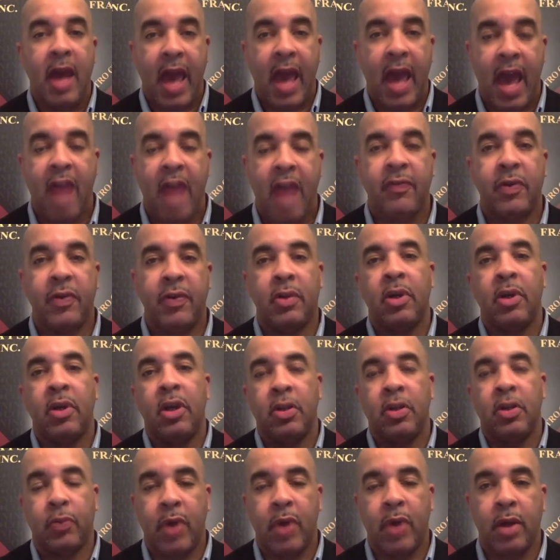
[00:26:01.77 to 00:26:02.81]
after
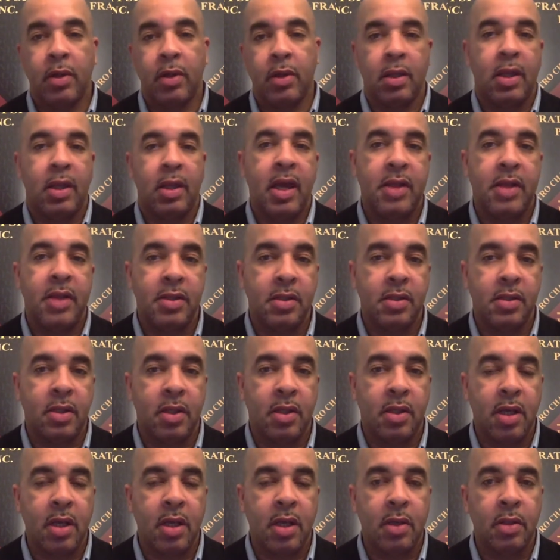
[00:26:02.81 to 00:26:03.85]
the regular classes are
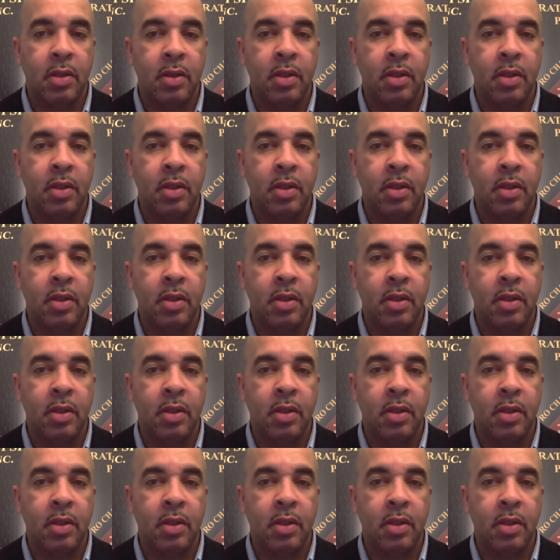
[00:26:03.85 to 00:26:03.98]
done.